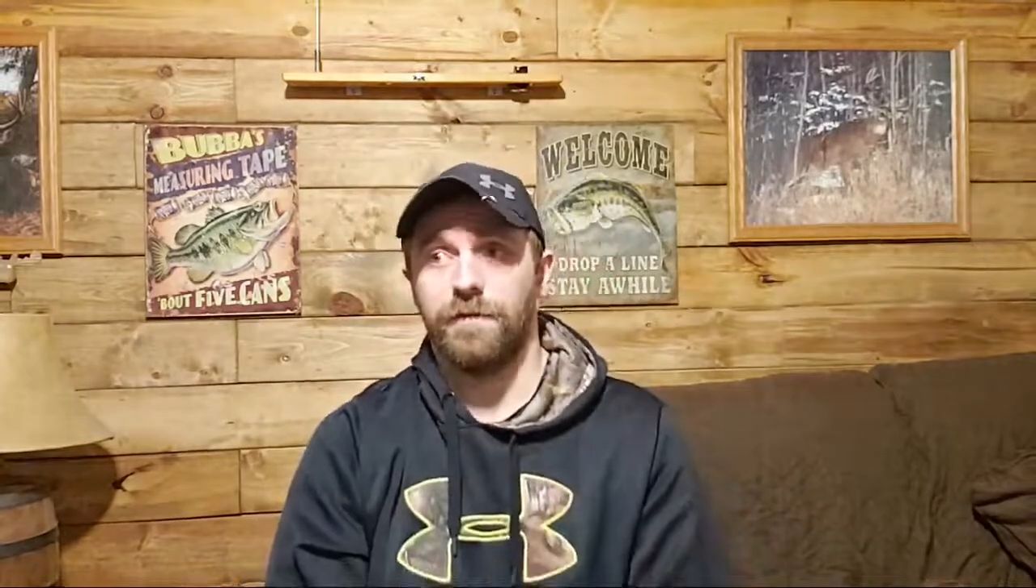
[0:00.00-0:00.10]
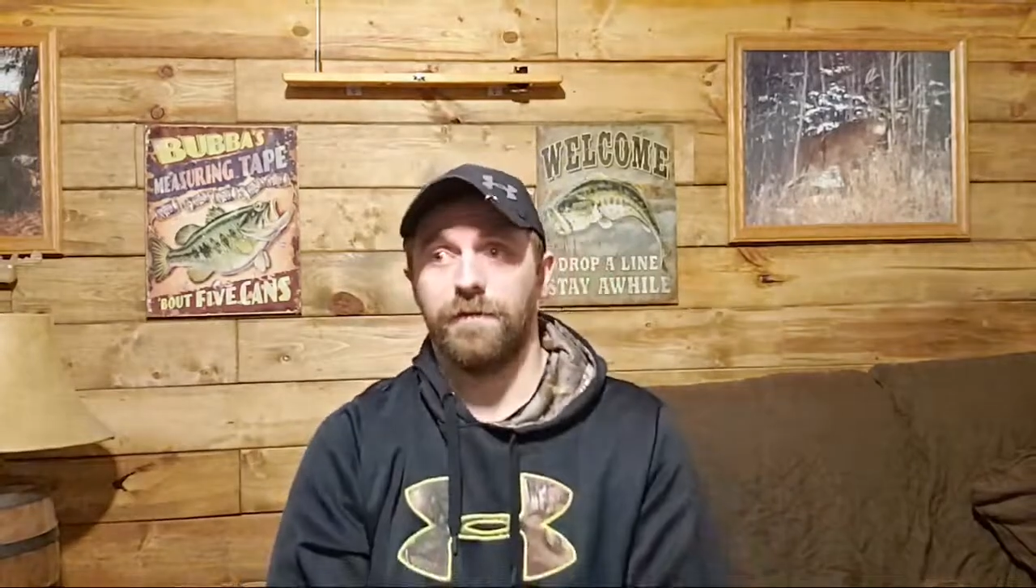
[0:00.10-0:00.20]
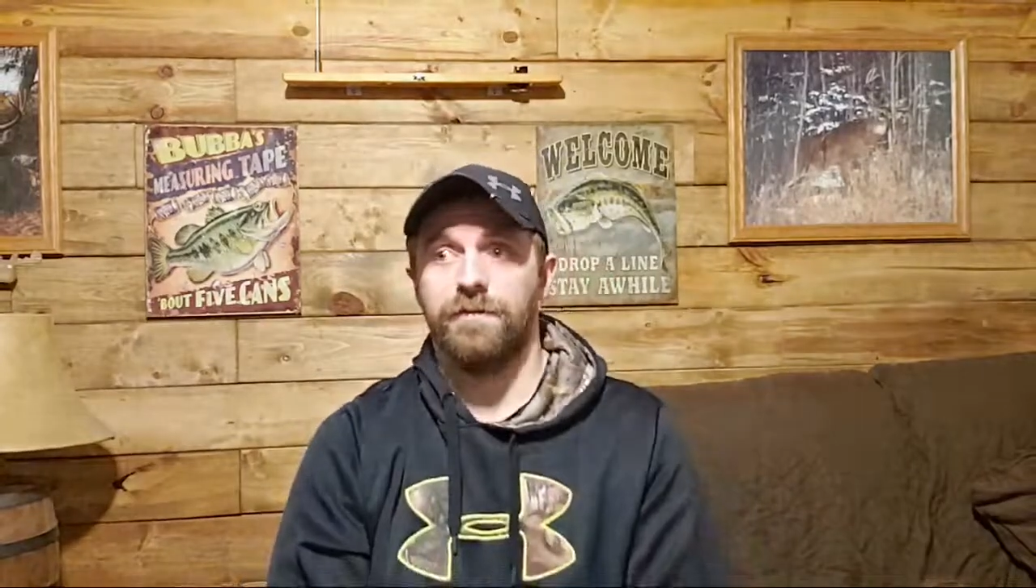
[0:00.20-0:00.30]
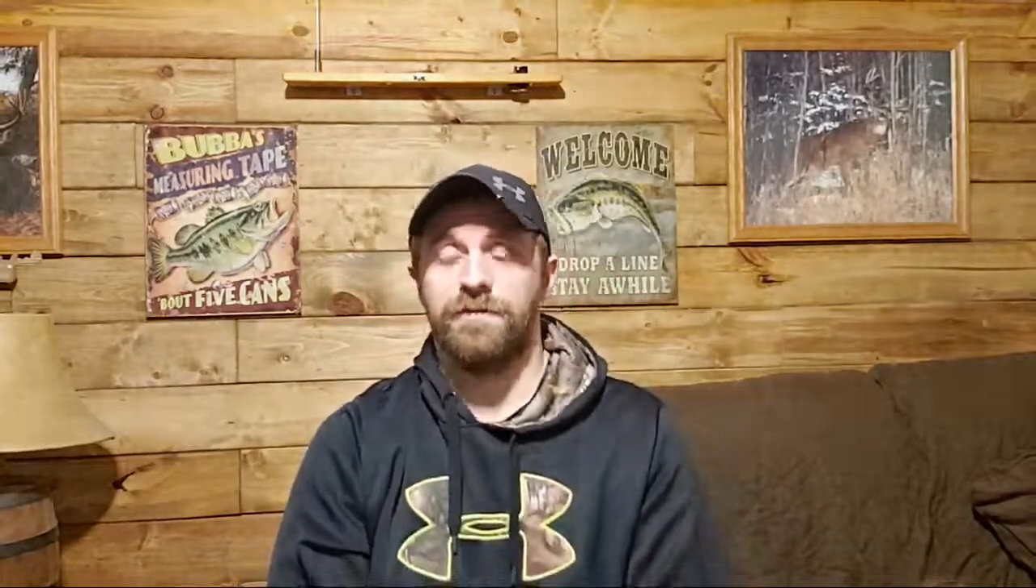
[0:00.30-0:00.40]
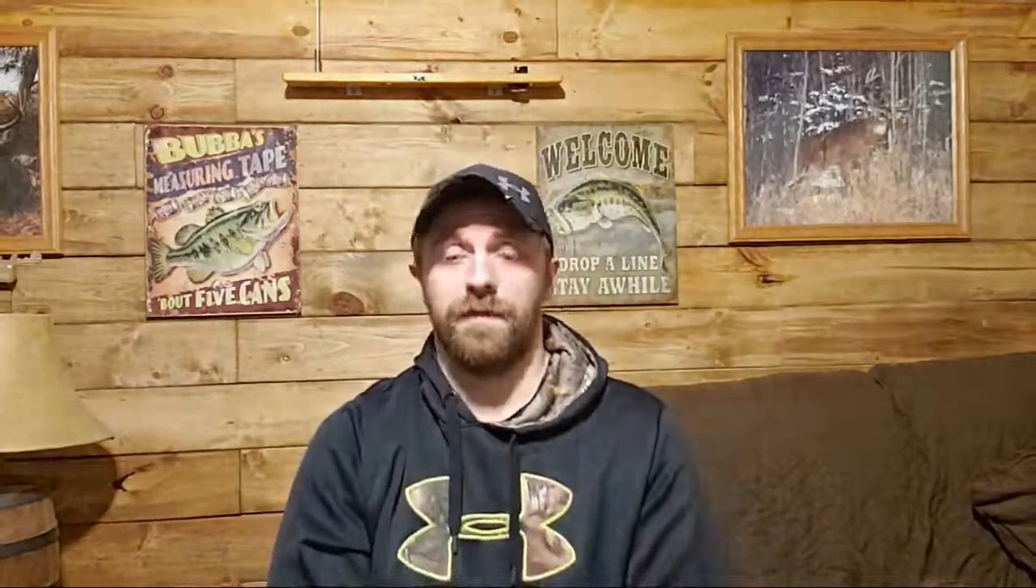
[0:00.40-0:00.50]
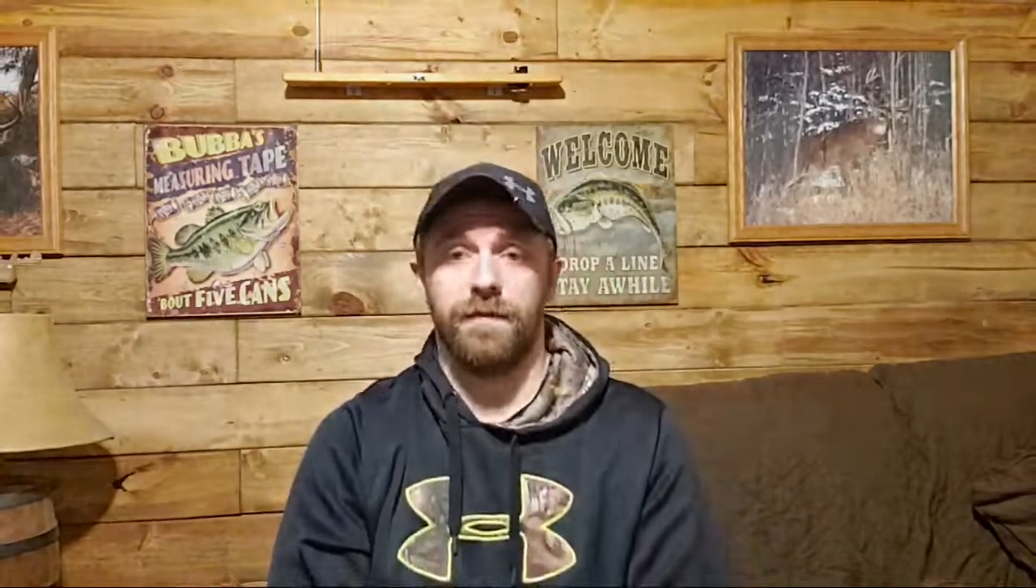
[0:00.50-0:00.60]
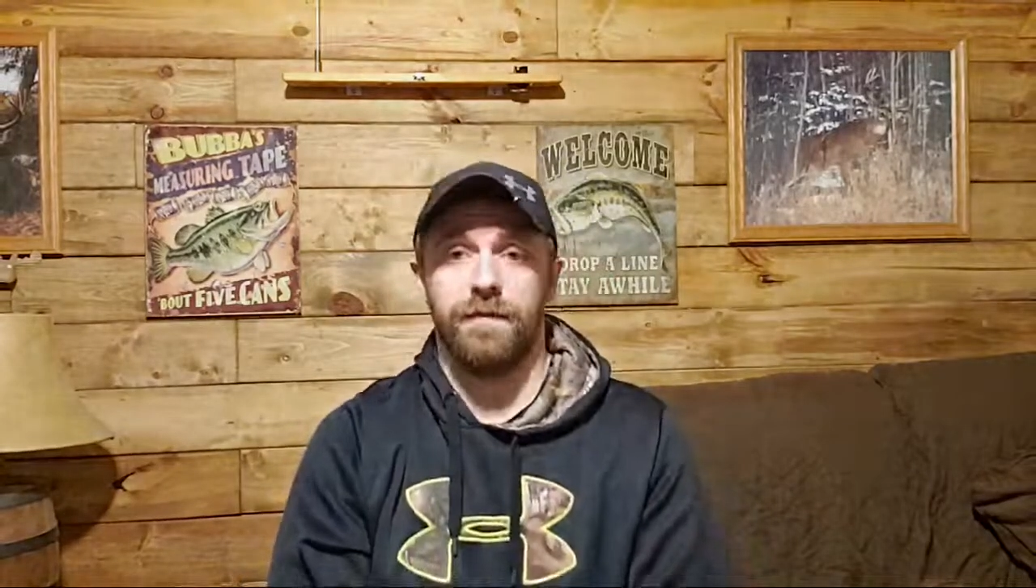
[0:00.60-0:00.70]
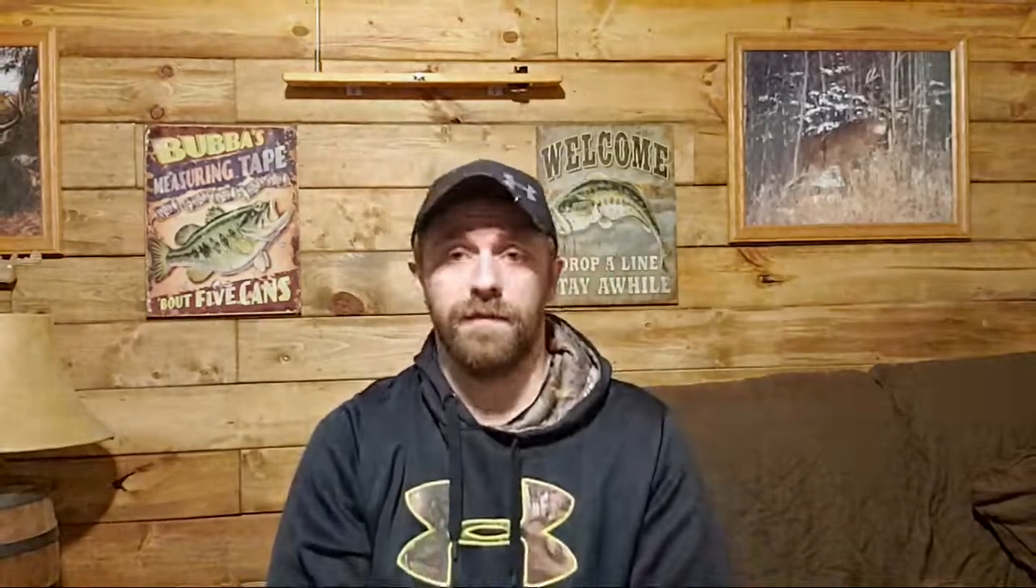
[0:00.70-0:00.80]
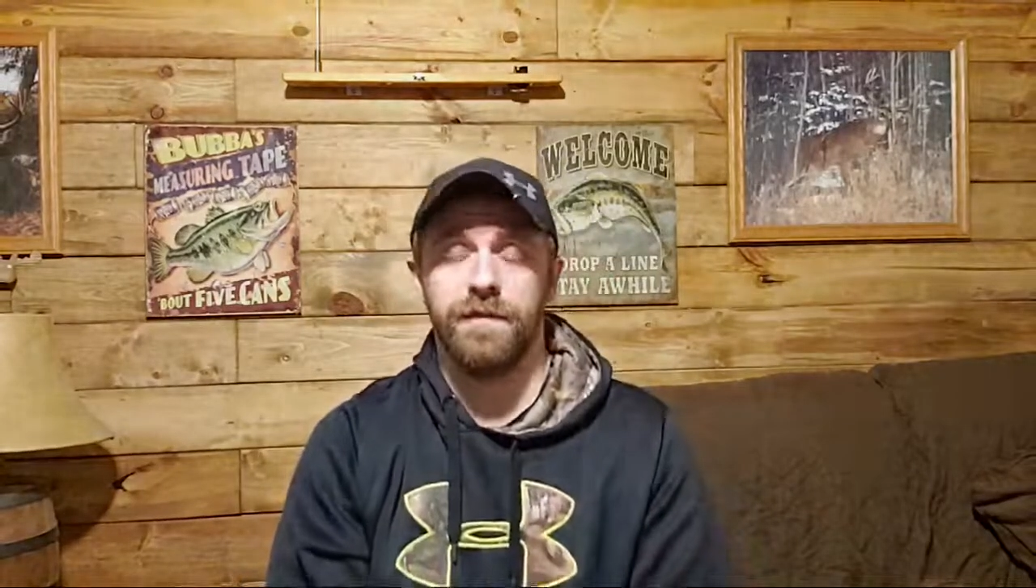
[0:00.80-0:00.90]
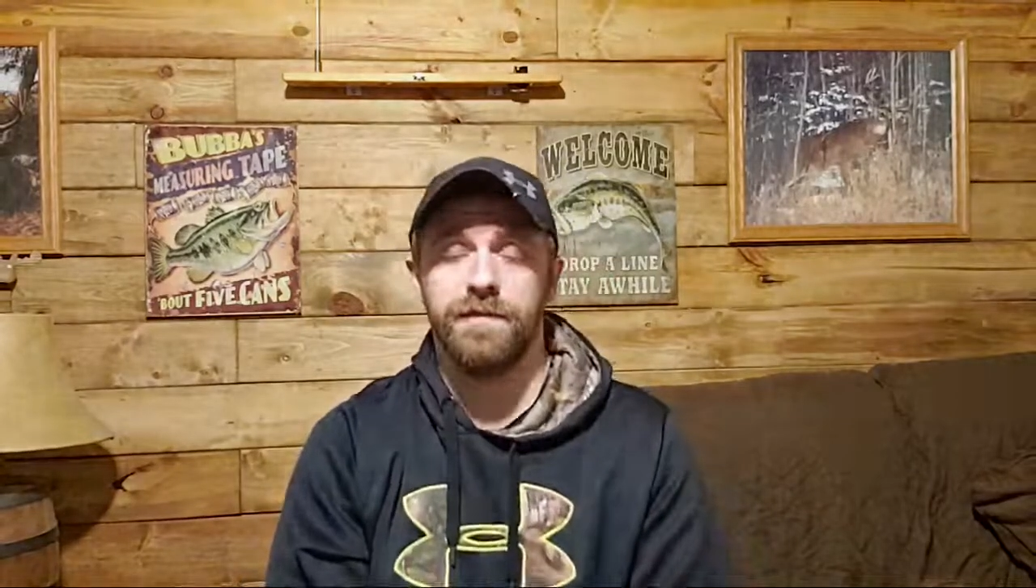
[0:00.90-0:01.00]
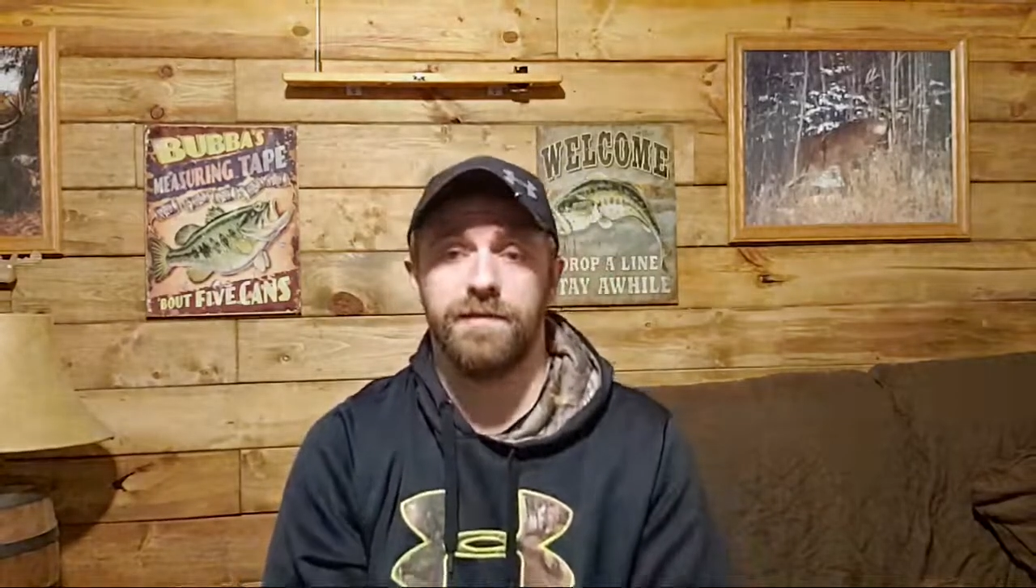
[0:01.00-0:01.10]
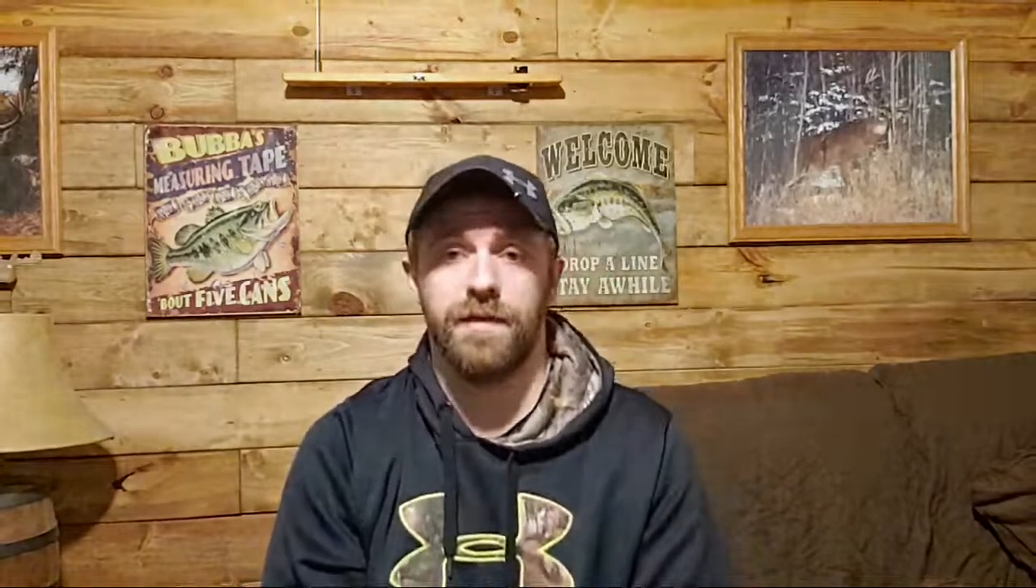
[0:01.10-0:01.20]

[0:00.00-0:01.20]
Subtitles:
There's like 30 inches